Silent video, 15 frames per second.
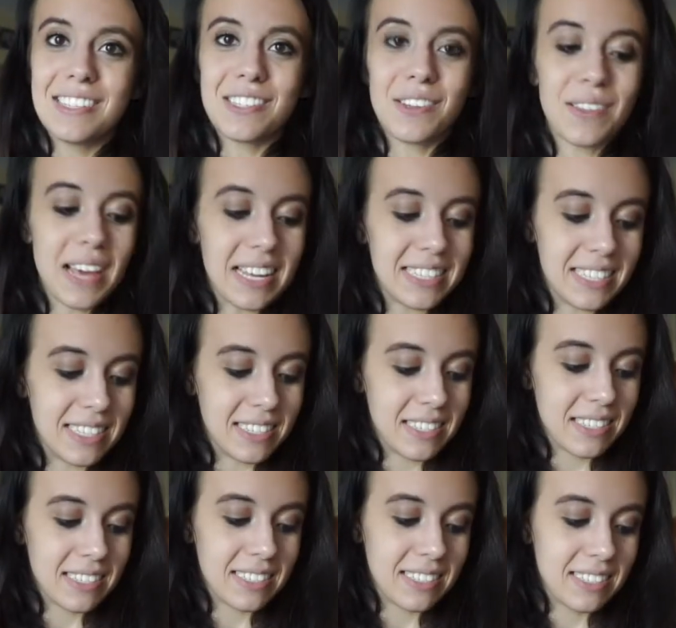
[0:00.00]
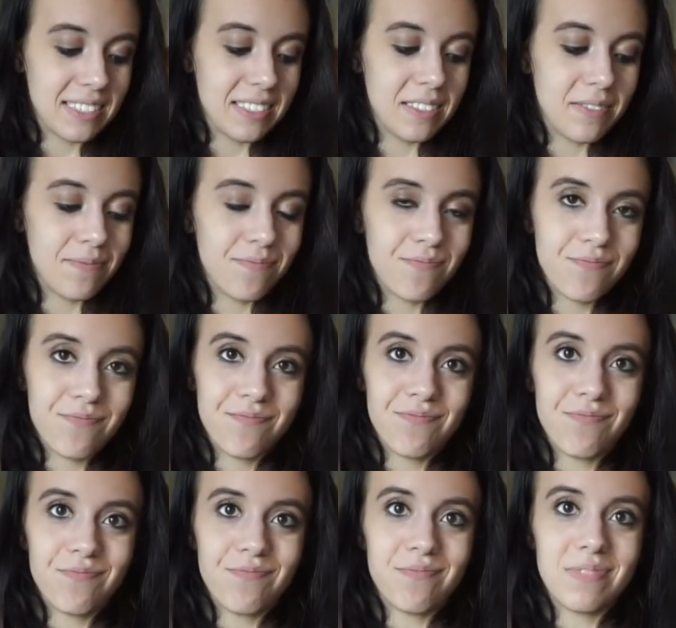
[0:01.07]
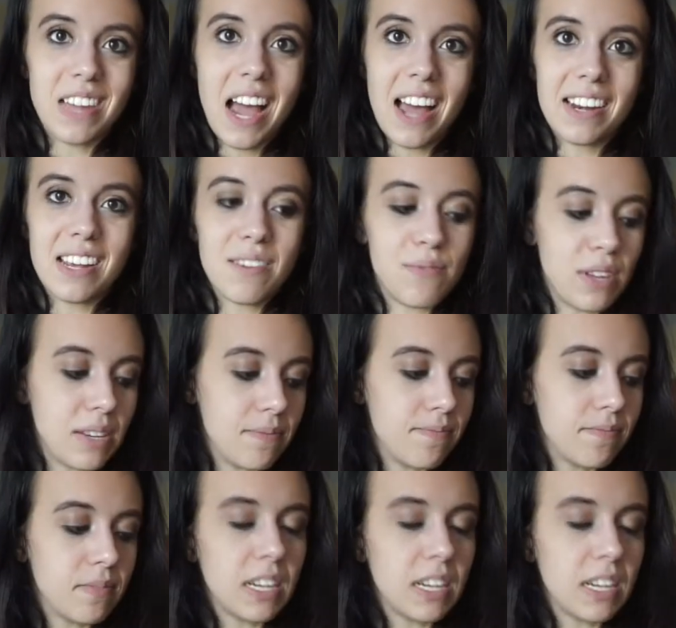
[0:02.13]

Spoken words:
So that's not even,